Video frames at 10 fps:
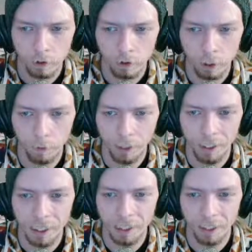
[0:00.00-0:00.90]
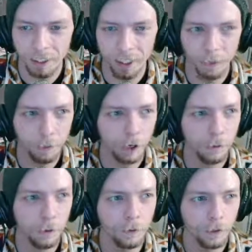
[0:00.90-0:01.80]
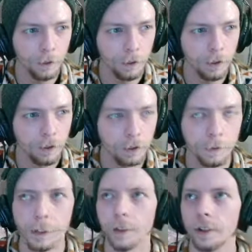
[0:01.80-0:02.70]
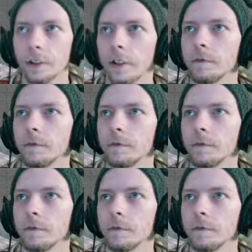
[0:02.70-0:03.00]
Am I not setting ear bottom on female? Let me check that.